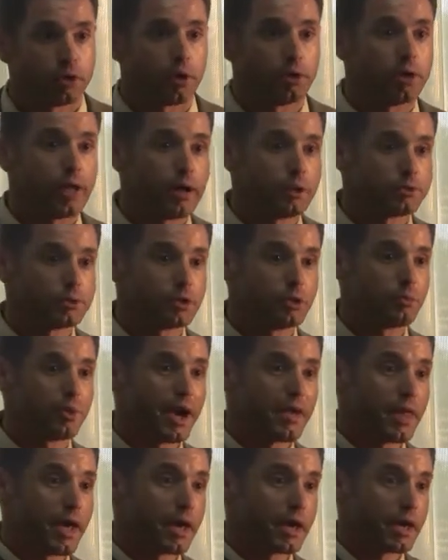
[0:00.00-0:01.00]
allows you to
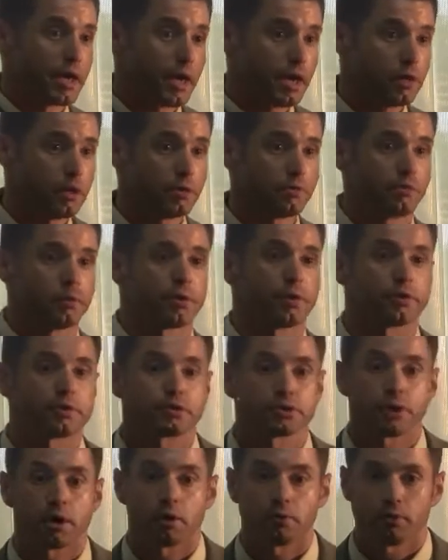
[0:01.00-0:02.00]
buy that candy for
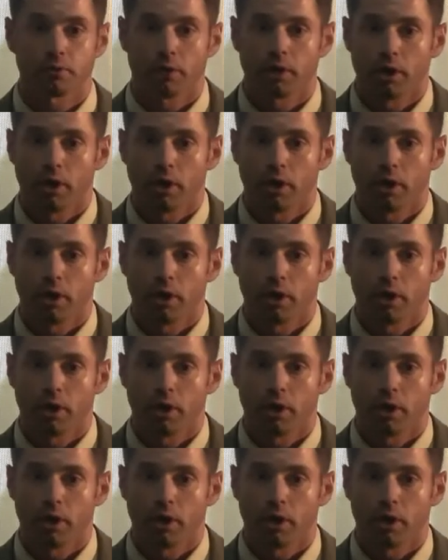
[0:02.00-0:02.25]
yourself,